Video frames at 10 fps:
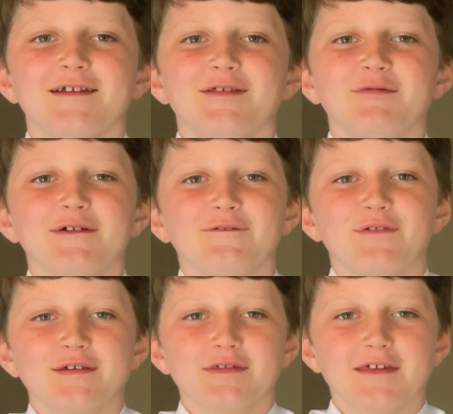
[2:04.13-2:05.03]
To
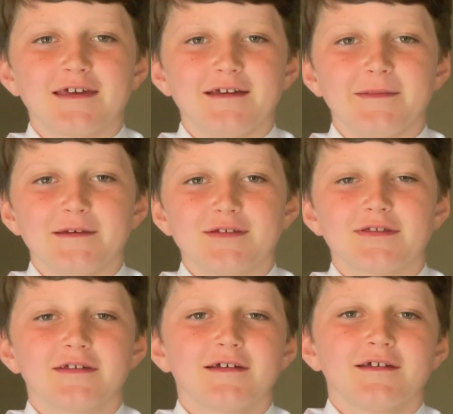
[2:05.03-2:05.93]
investigate
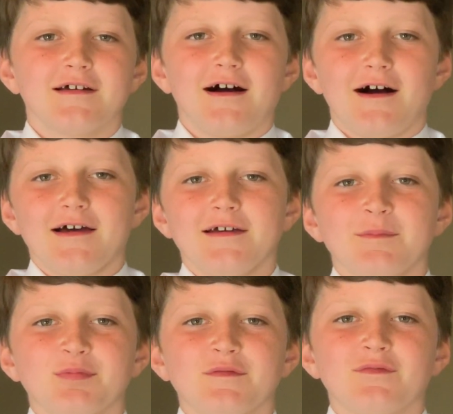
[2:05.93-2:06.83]
this, I
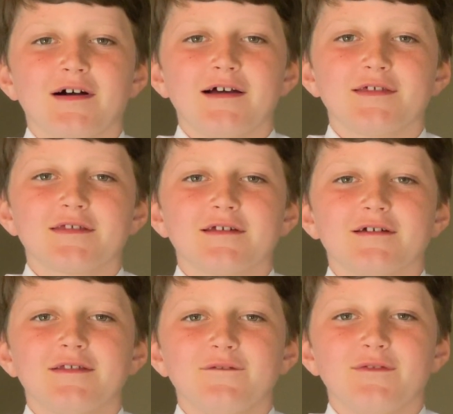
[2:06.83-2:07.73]
improvised
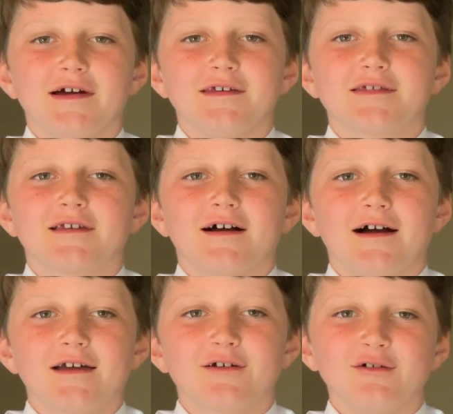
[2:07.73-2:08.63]
a device
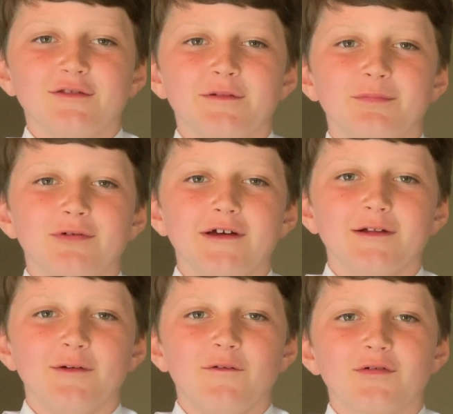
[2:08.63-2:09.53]
I call the
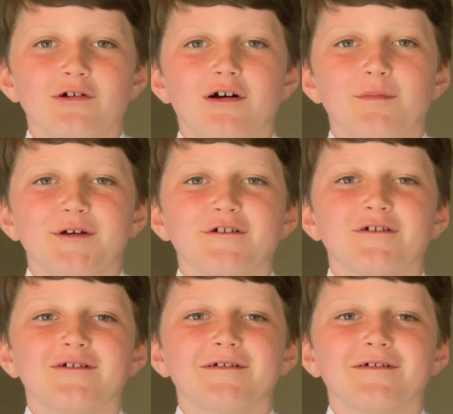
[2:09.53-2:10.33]
boil-over-ometer.